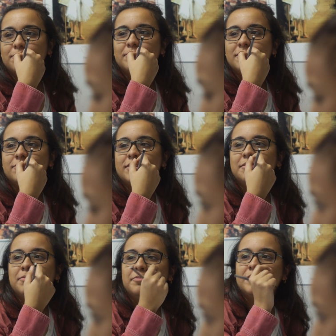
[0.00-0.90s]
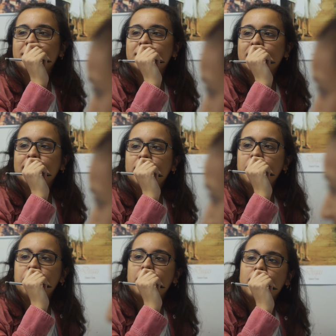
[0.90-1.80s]
She's very open minded and
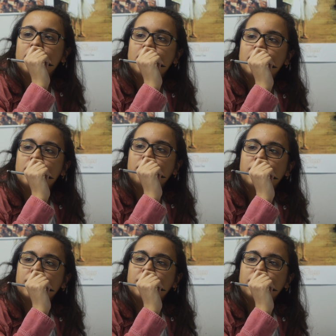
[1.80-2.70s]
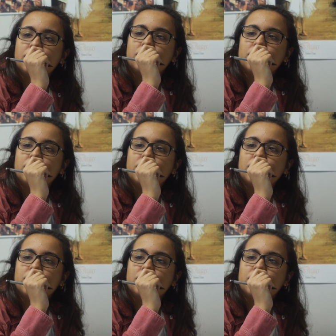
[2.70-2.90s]
very goal oriented.